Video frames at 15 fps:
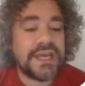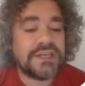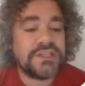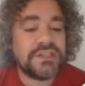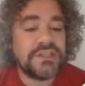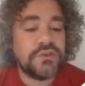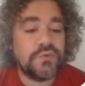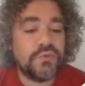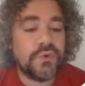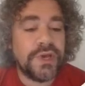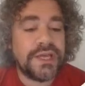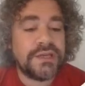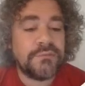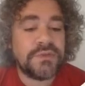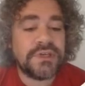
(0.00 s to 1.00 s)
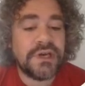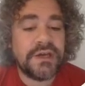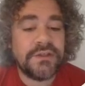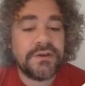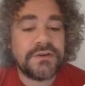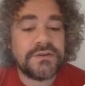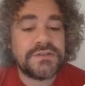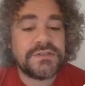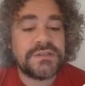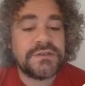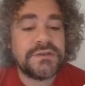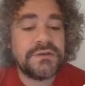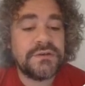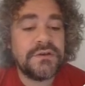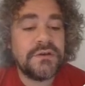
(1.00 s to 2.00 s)
actually do random colors
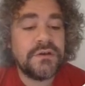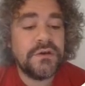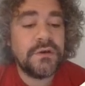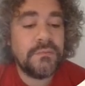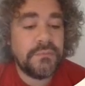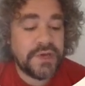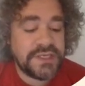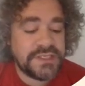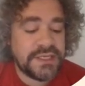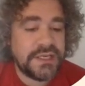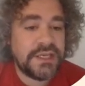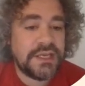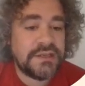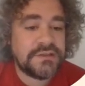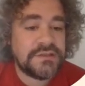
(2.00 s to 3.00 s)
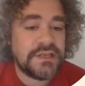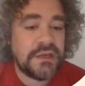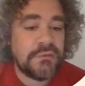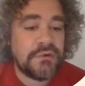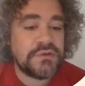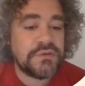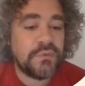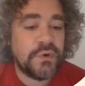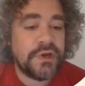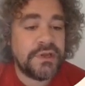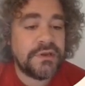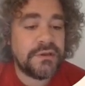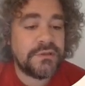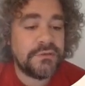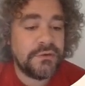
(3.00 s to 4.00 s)
by setting it to numbers
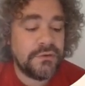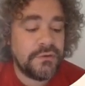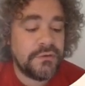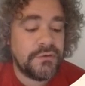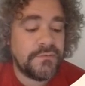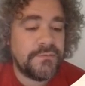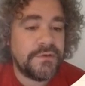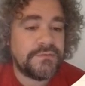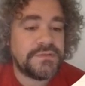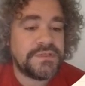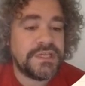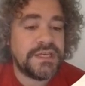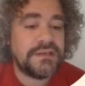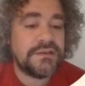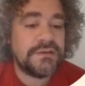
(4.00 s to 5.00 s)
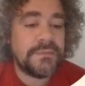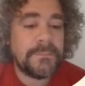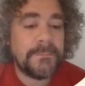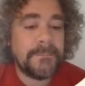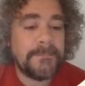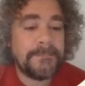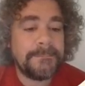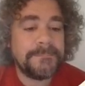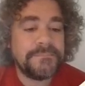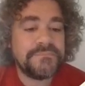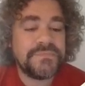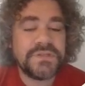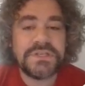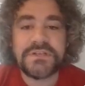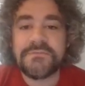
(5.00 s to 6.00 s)
1 through 15.
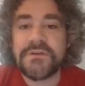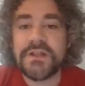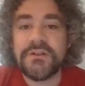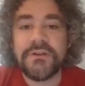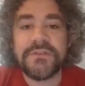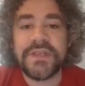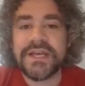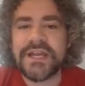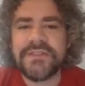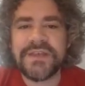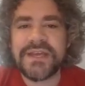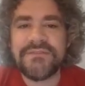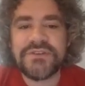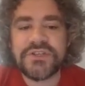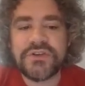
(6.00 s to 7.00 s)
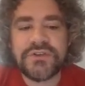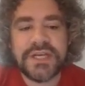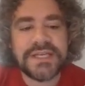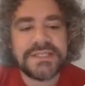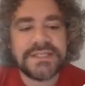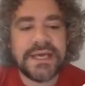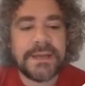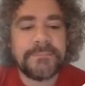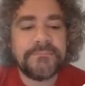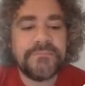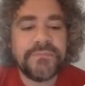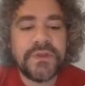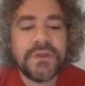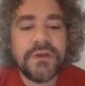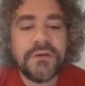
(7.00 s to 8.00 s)
Just a fun little thing. I don't think I ever showed you guys that.
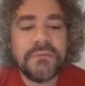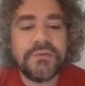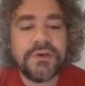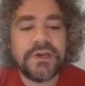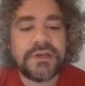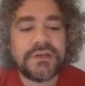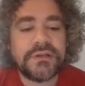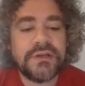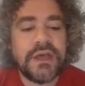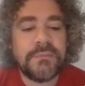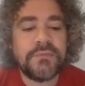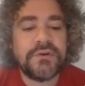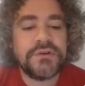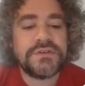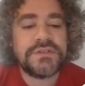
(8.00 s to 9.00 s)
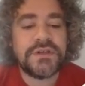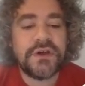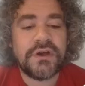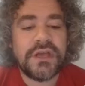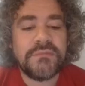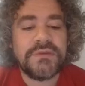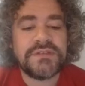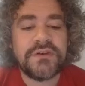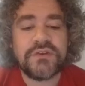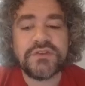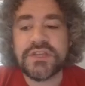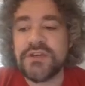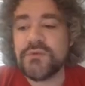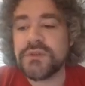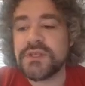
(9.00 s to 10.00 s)
But numbers can be
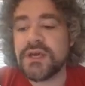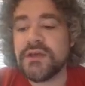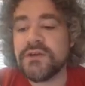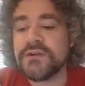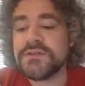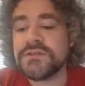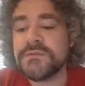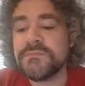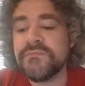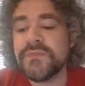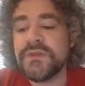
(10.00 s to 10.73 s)
associated with colors.